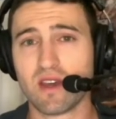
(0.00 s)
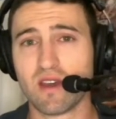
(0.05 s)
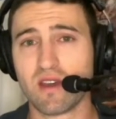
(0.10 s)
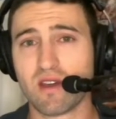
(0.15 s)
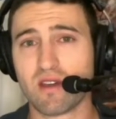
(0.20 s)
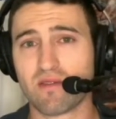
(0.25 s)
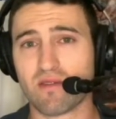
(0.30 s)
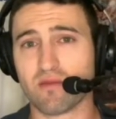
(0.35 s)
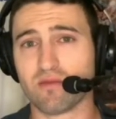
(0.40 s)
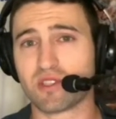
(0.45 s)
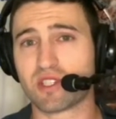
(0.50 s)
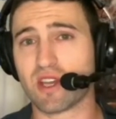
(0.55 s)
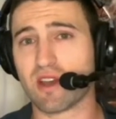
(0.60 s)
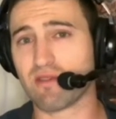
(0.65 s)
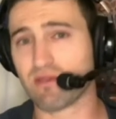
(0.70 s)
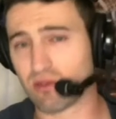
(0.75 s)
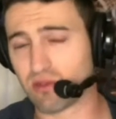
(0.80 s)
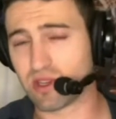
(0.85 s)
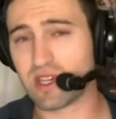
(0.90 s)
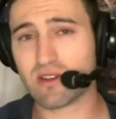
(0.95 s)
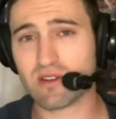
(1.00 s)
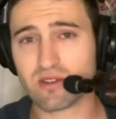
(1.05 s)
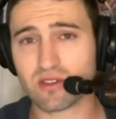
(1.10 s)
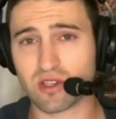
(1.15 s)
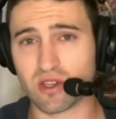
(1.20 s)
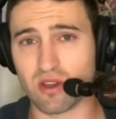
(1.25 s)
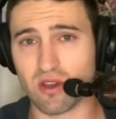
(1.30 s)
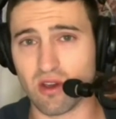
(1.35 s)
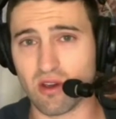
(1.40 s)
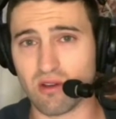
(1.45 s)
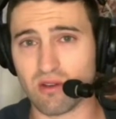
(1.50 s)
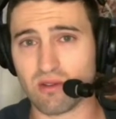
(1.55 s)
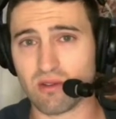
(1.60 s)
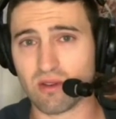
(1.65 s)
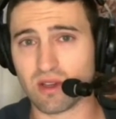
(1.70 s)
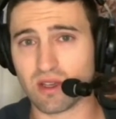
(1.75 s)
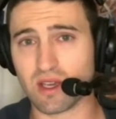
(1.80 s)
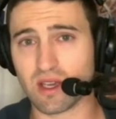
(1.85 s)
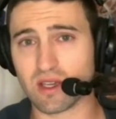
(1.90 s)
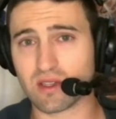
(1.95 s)
from several years
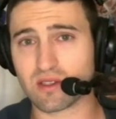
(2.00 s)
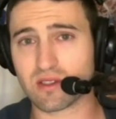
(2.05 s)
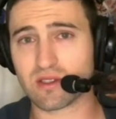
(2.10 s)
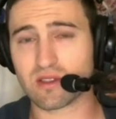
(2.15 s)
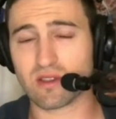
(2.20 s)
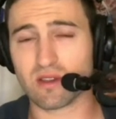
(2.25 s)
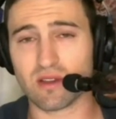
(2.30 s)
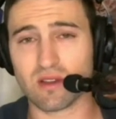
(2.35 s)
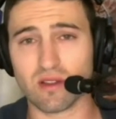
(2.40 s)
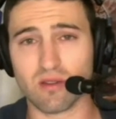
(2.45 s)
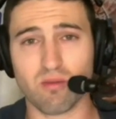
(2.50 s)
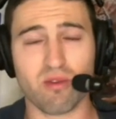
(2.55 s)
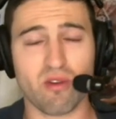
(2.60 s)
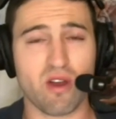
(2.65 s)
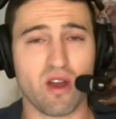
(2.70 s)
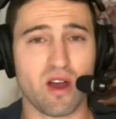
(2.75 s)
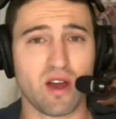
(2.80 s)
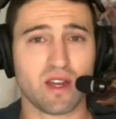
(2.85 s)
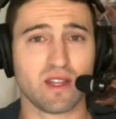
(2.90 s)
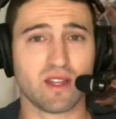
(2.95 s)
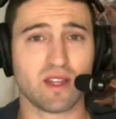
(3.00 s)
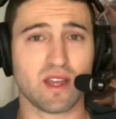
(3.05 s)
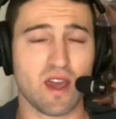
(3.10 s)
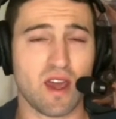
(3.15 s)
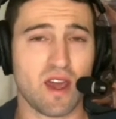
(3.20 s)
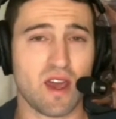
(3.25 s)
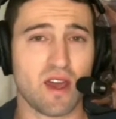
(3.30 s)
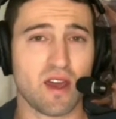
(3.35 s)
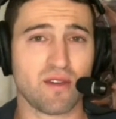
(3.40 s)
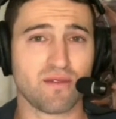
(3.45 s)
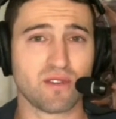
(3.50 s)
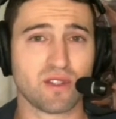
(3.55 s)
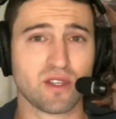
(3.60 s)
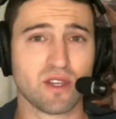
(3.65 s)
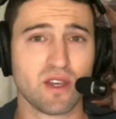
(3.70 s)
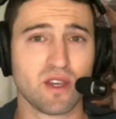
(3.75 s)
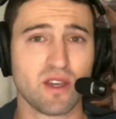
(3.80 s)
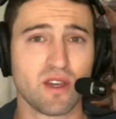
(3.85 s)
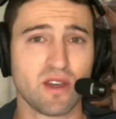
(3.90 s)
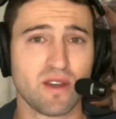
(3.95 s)
ago against LeBron and the
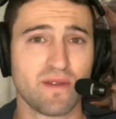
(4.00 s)
Cavs